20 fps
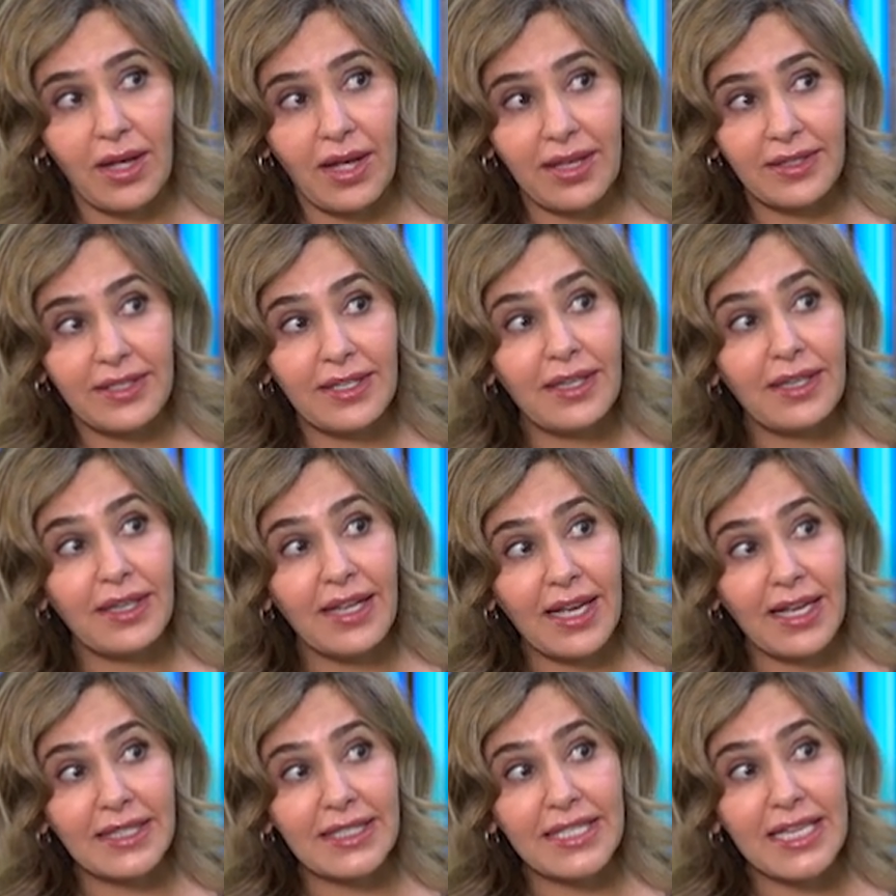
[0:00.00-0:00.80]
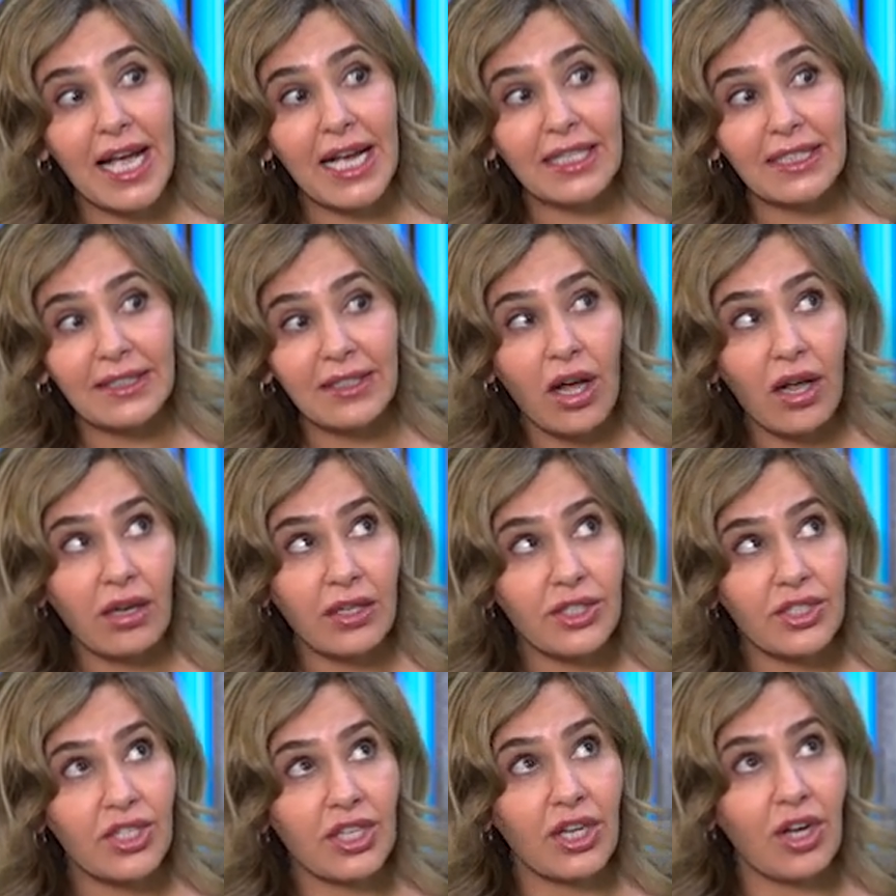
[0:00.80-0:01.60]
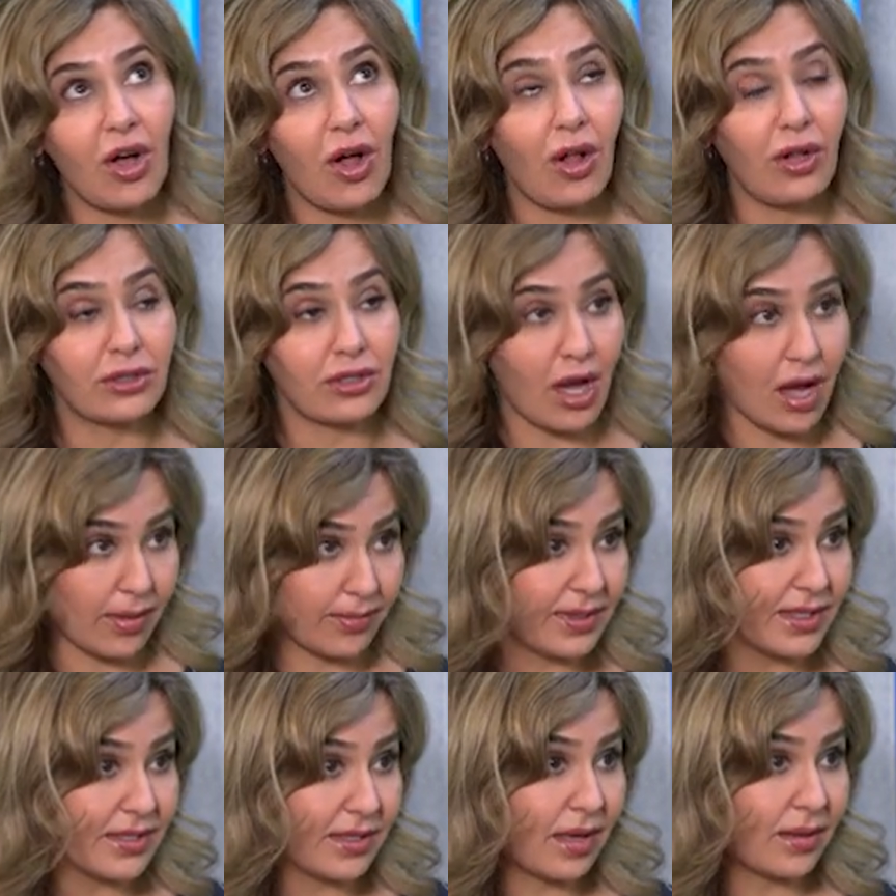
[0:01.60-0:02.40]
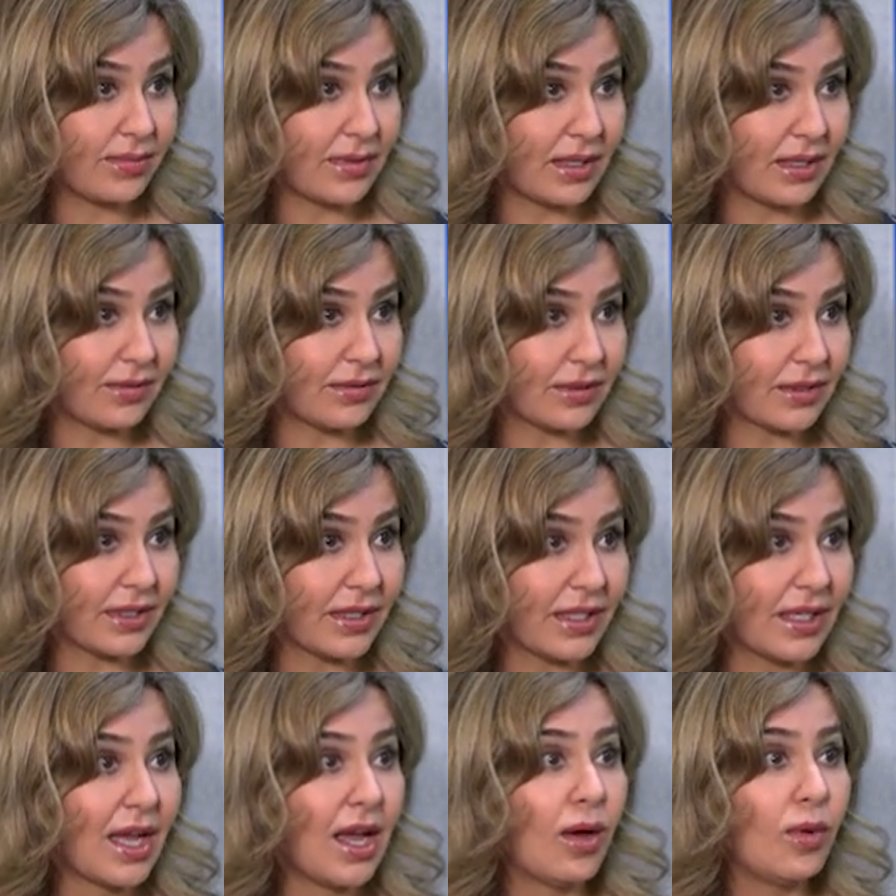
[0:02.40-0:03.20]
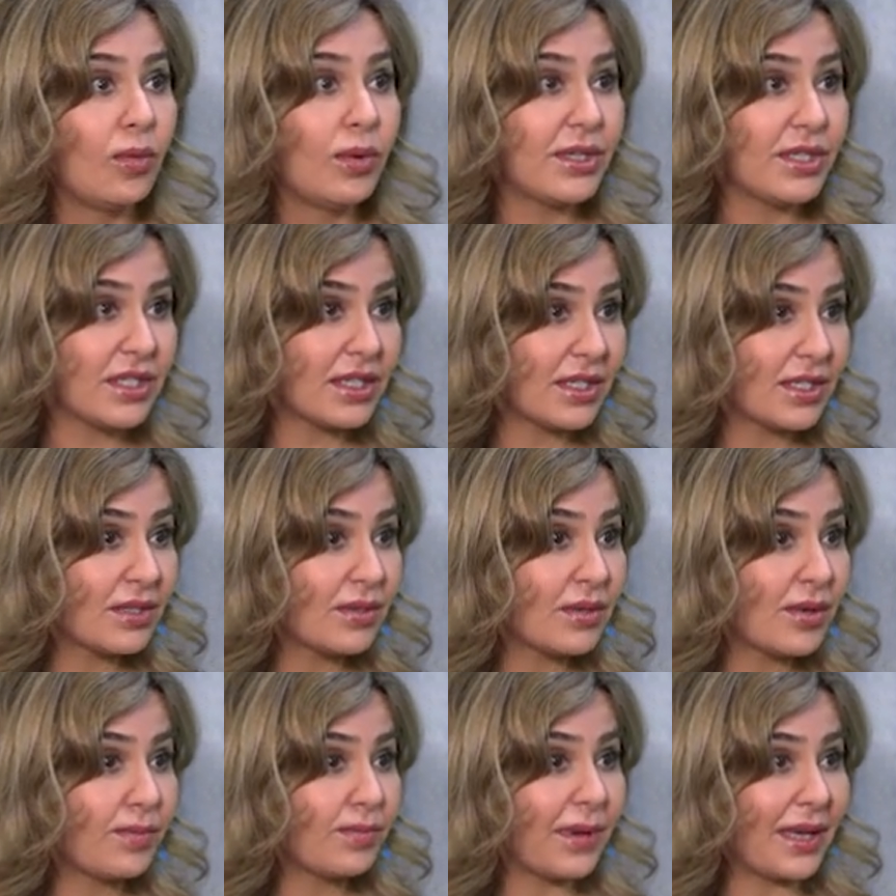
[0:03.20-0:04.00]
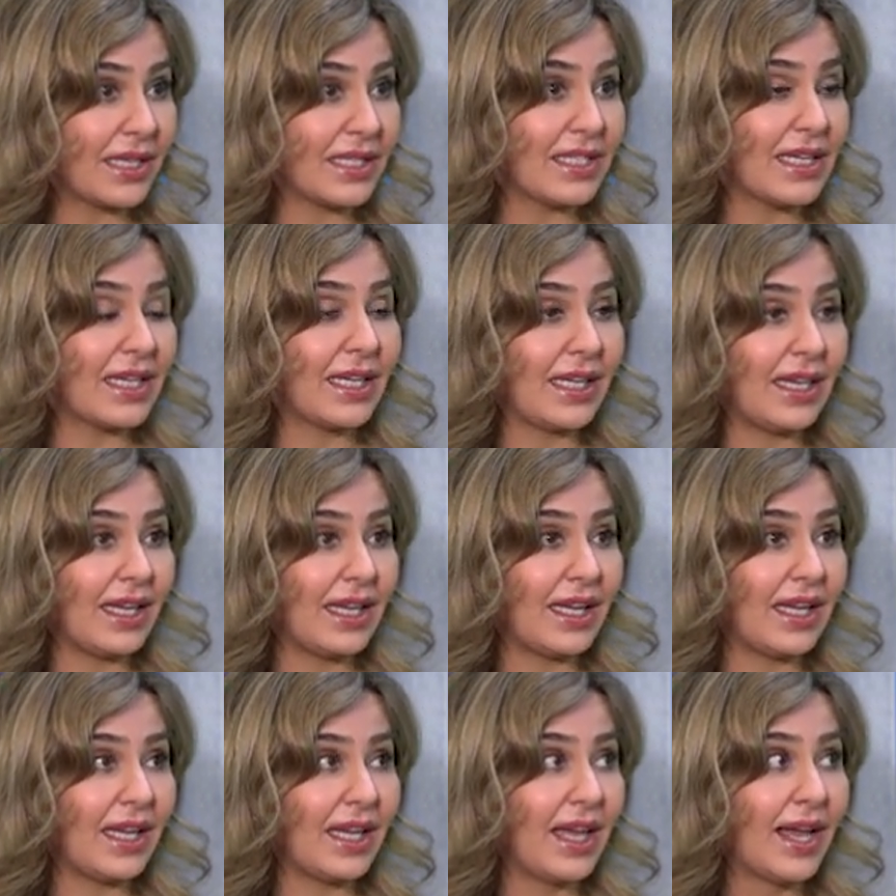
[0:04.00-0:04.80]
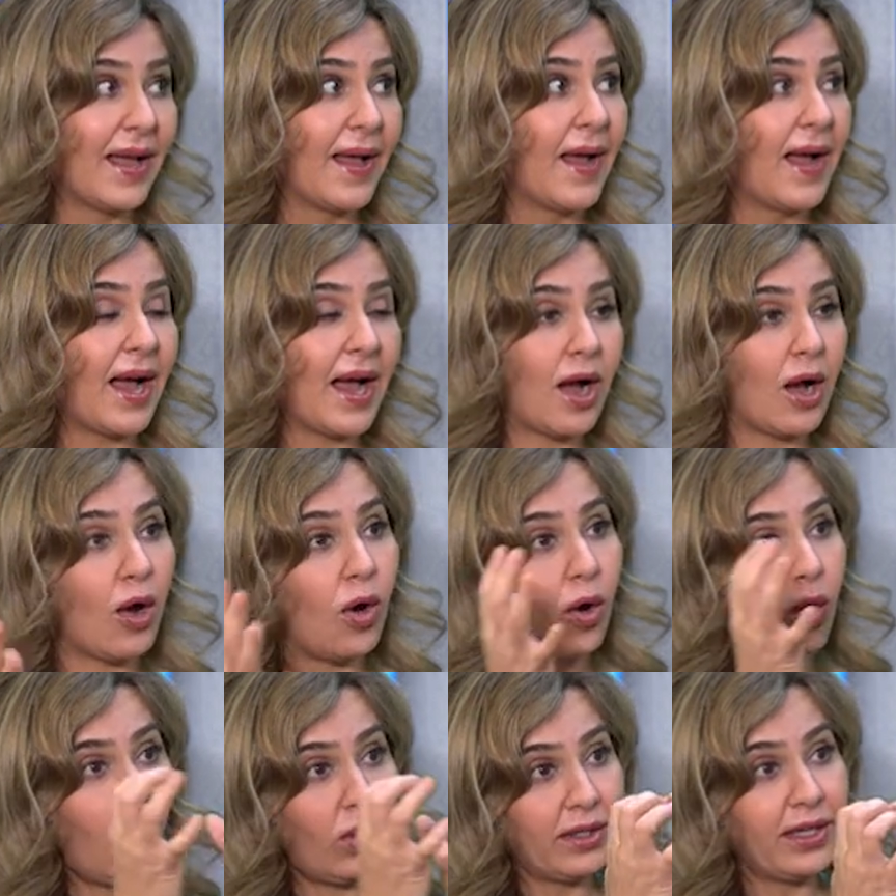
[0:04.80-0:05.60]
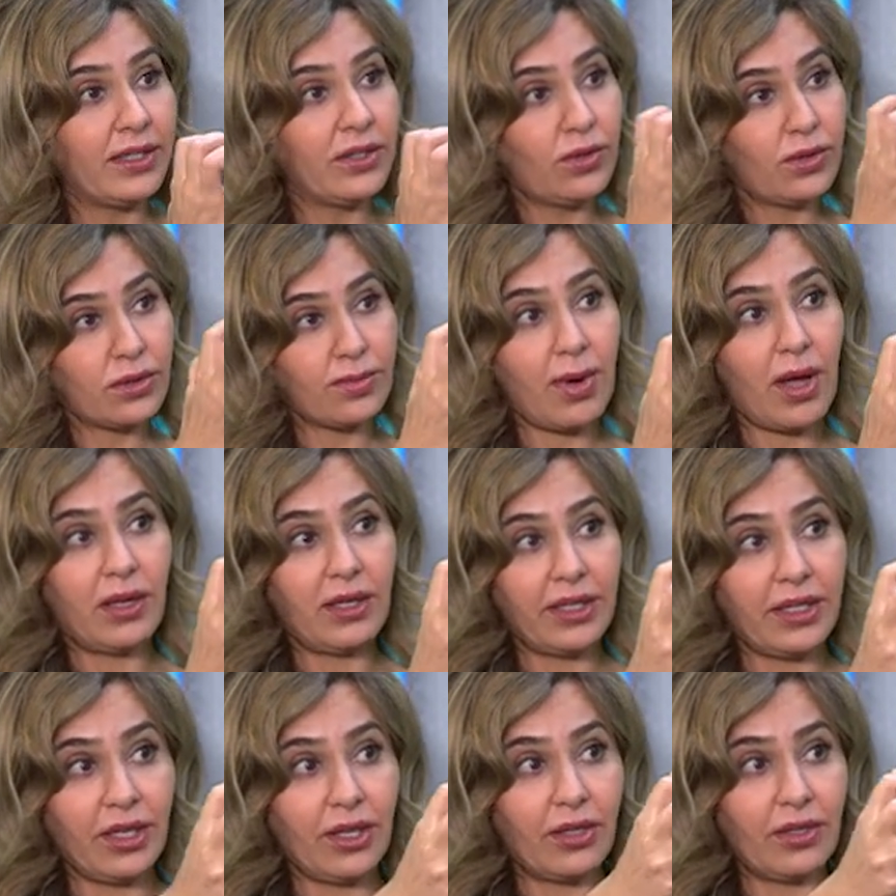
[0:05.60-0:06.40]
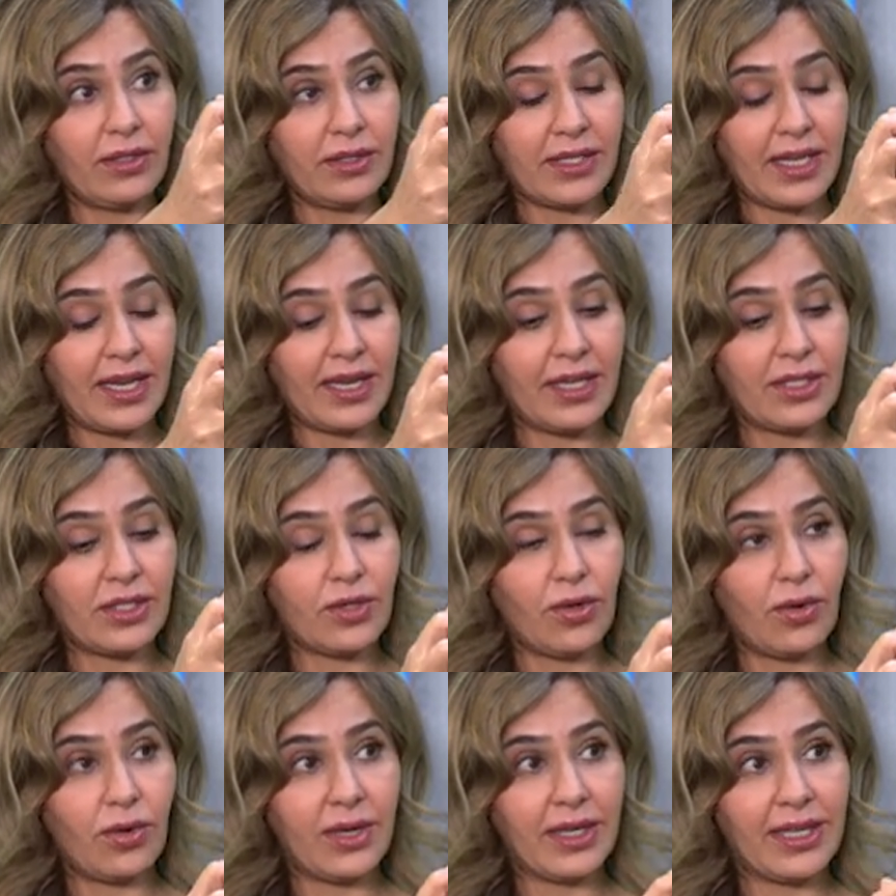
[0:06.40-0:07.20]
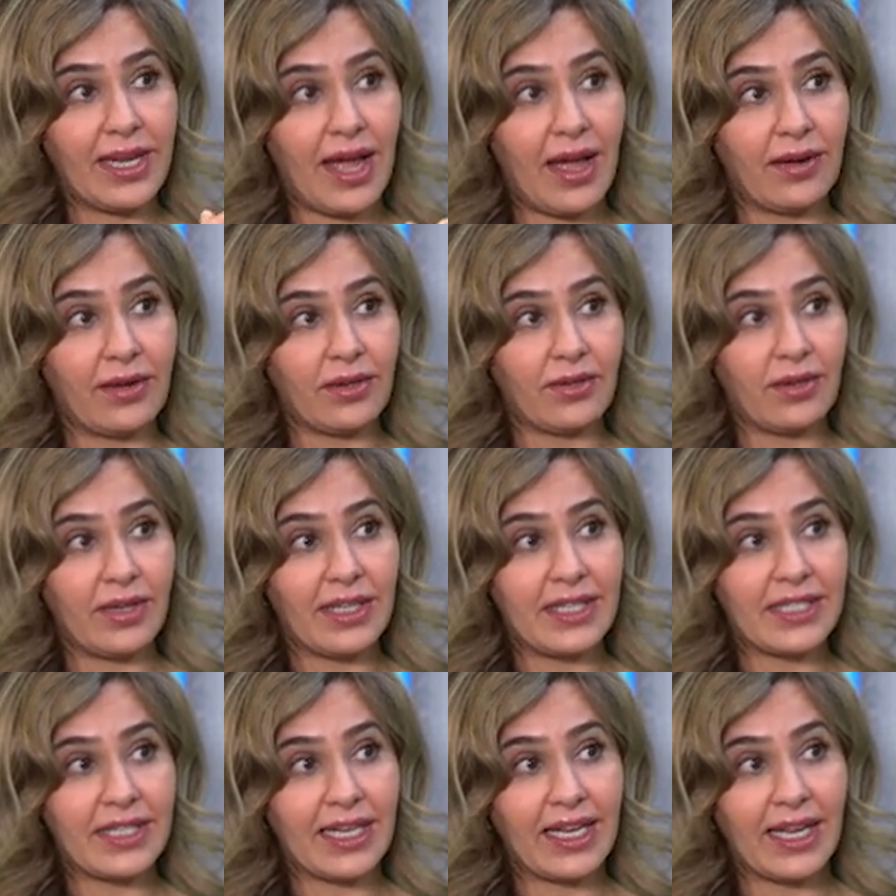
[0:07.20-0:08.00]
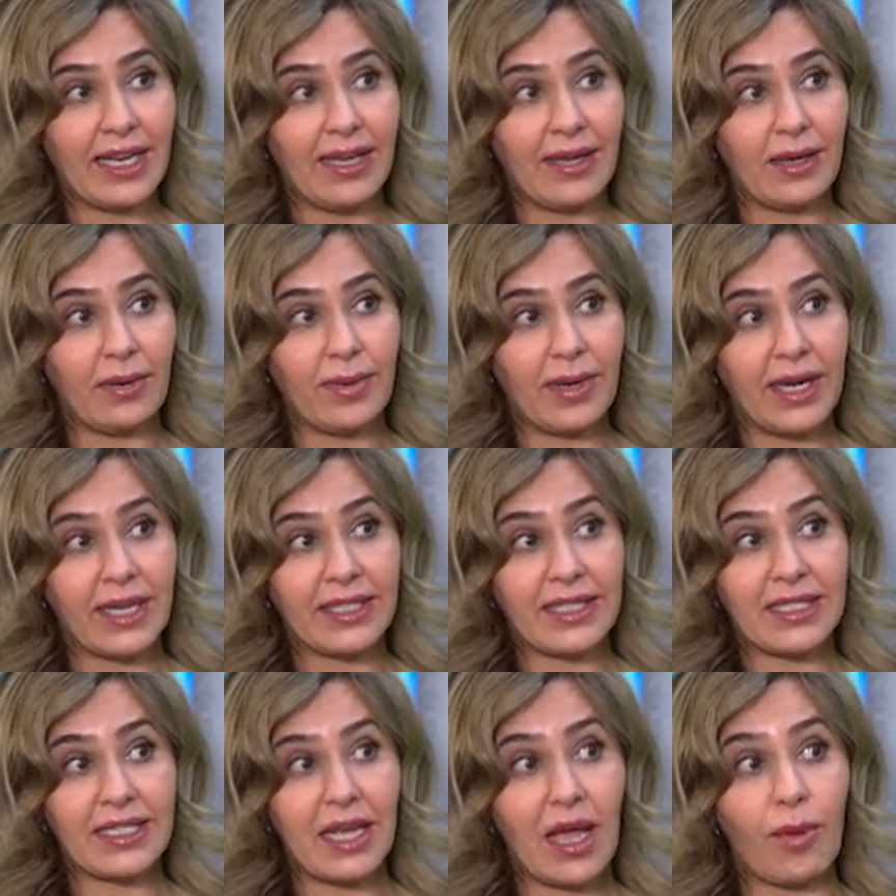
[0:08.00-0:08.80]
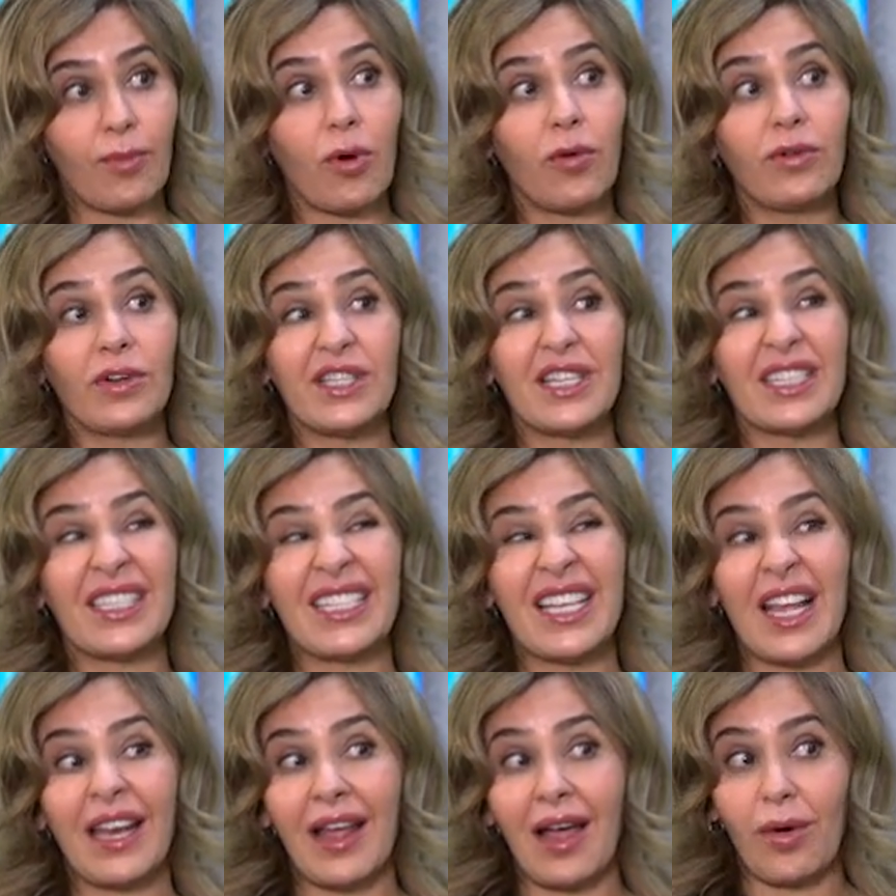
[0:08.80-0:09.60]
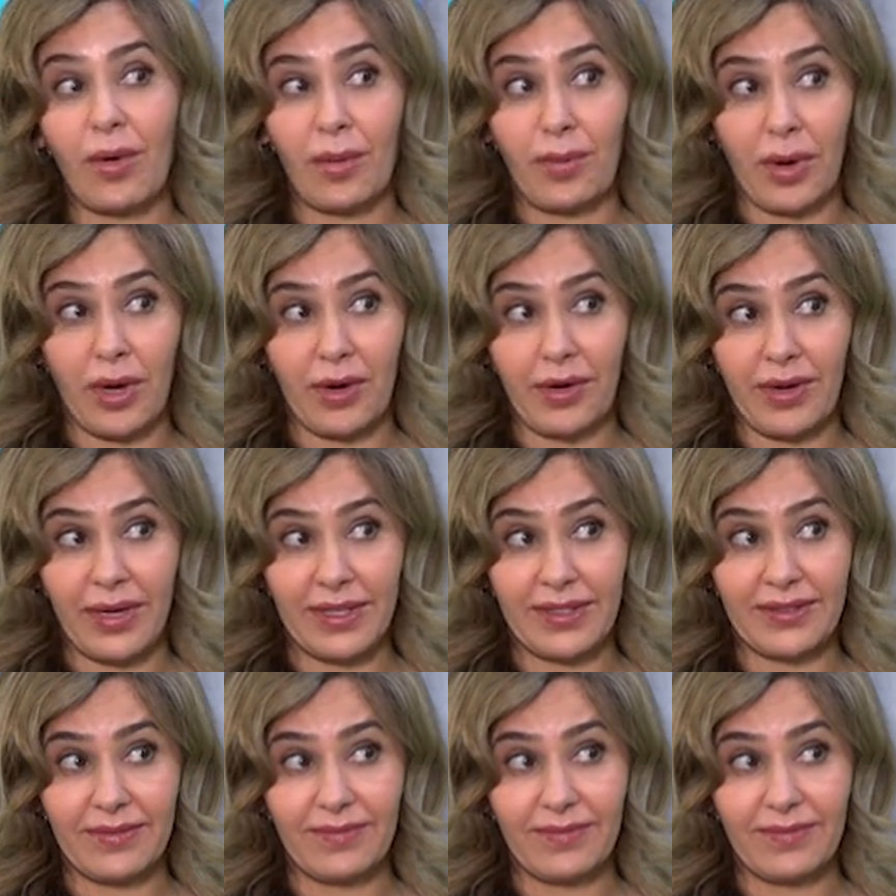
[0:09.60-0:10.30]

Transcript: a technology called Omnizom Delivery, which is basically holding those molecules and it's going down and releasing a little bit at a time over a 10-hour period.